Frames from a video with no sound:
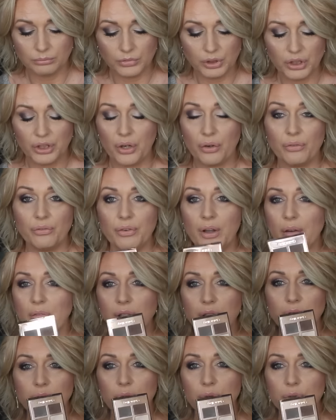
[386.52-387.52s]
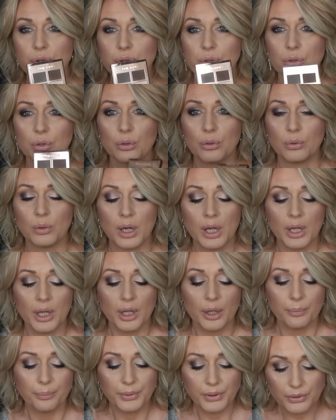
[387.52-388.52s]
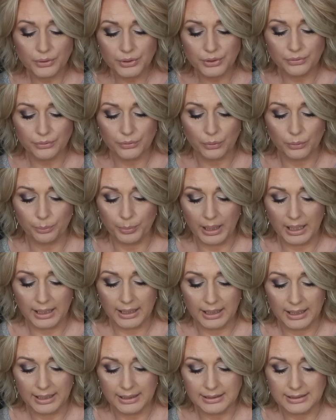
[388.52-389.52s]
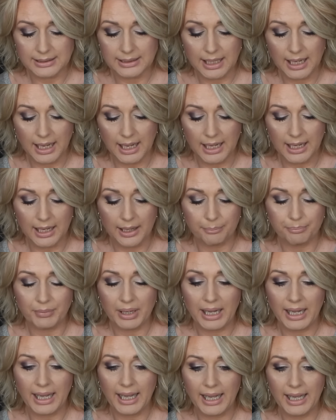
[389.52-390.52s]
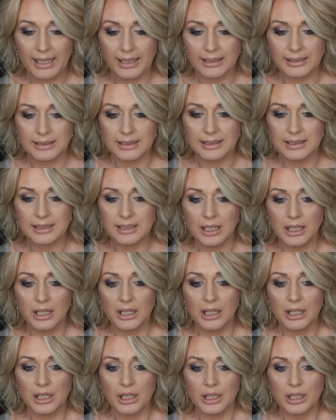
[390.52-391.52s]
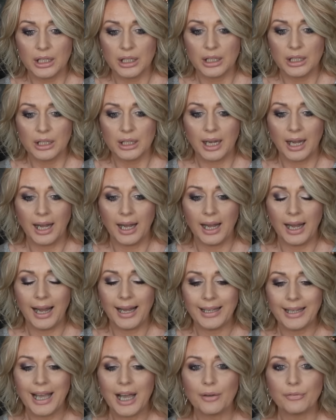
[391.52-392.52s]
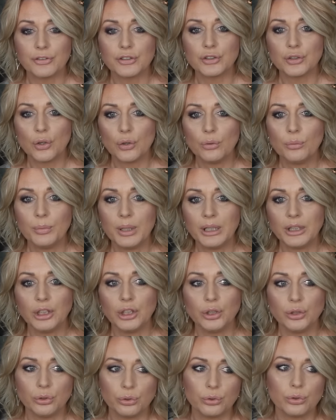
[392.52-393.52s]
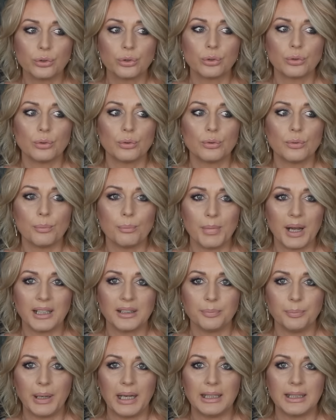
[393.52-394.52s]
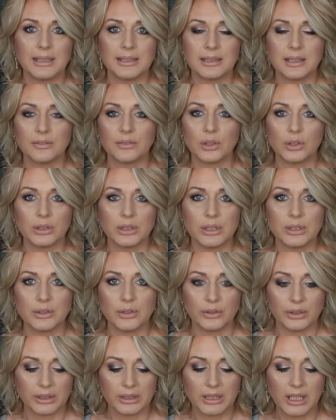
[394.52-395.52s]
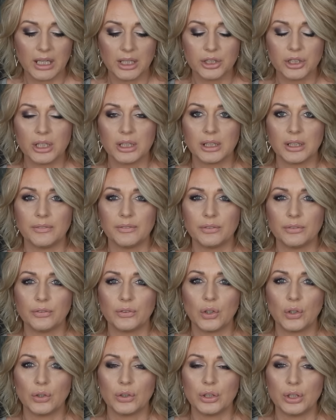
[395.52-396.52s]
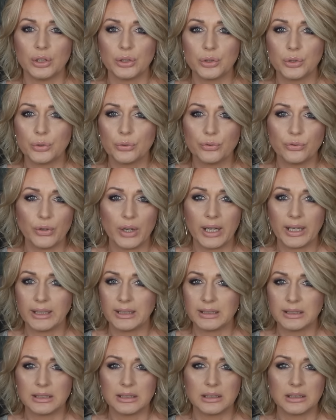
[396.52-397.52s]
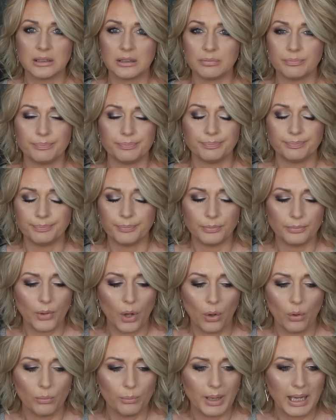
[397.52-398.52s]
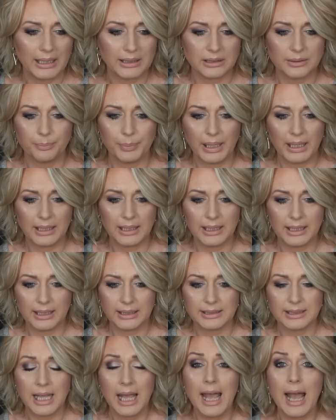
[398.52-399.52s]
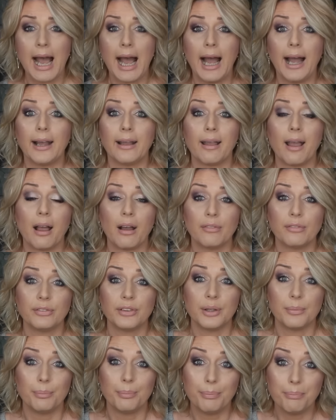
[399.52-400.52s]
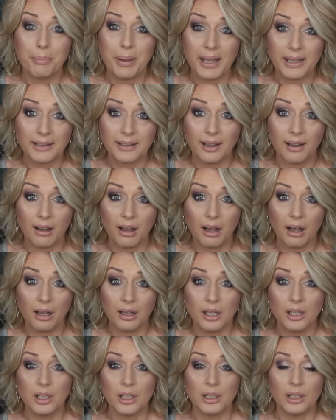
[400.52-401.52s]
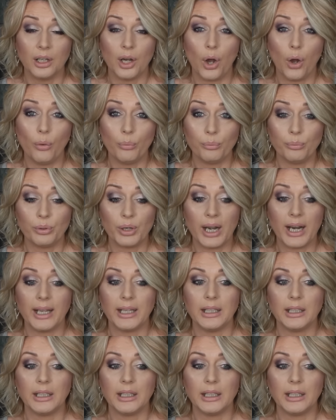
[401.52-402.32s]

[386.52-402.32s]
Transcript: you know, very neutral, beautiful palette, and I have so many neutral matte palettes. I've got the Sonia Kashuk, I've got the Too Faced All Matte palette, I have the Becca Ombre.